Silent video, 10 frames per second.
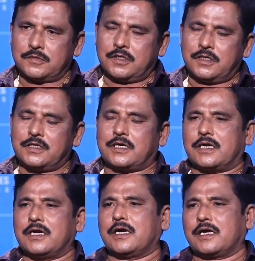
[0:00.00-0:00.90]
In
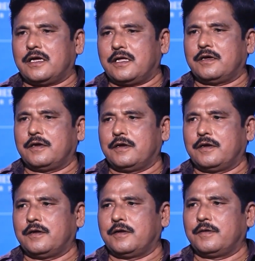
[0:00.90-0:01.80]
Karnataka,
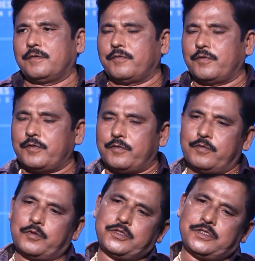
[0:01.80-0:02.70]

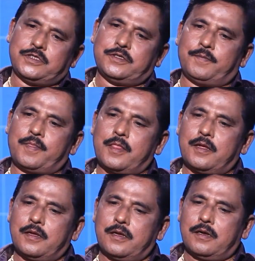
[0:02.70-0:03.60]
which
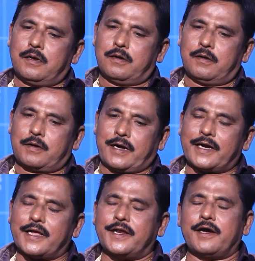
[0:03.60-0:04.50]

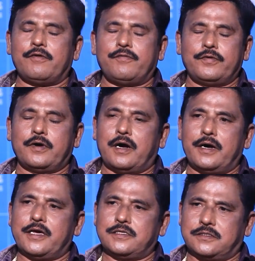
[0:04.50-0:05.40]
category of
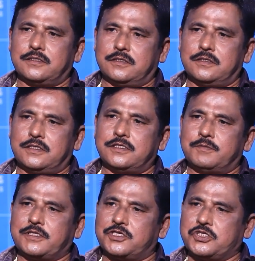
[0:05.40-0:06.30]
audience it is
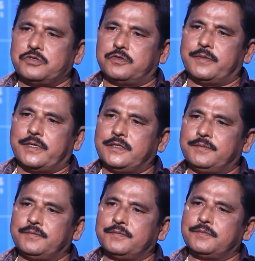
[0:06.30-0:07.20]
much received by?
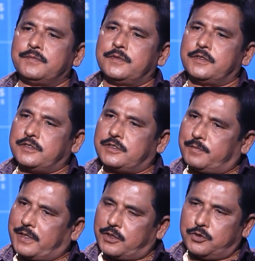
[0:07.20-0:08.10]
Is it
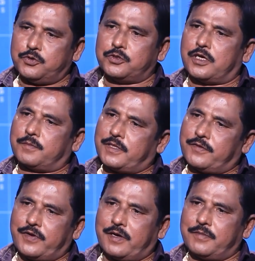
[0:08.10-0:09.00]
by the youth or by the
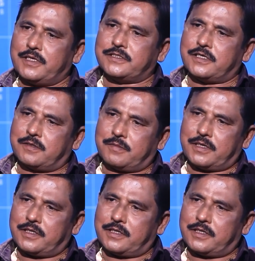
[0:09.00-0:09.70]
families or by the